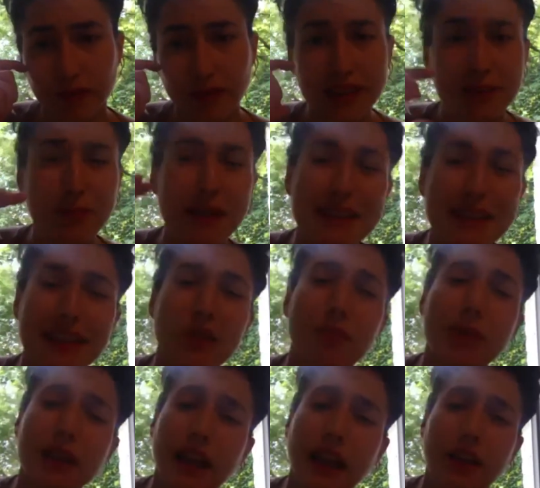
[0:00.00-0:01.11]
Basically a
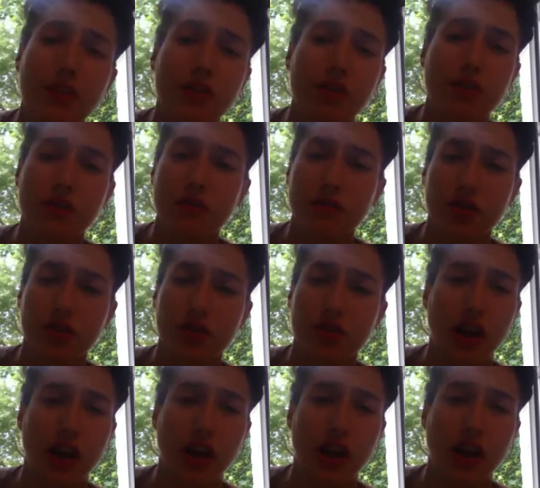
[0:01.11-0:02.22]
bit like a
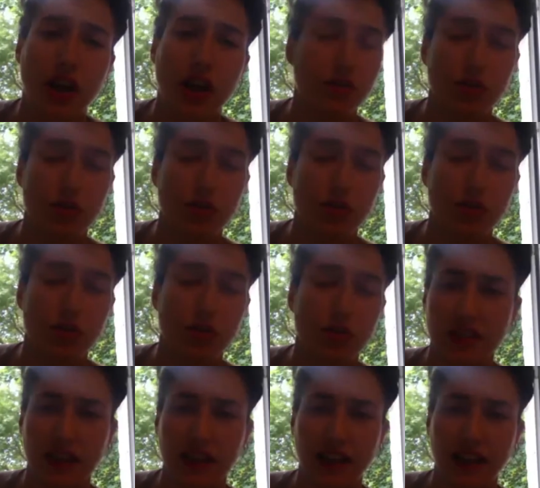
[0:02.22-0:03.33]
jazz tune.
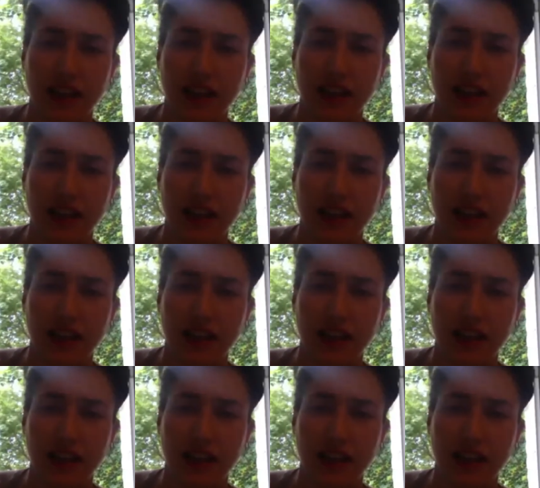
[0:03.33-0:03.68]
It's like you have a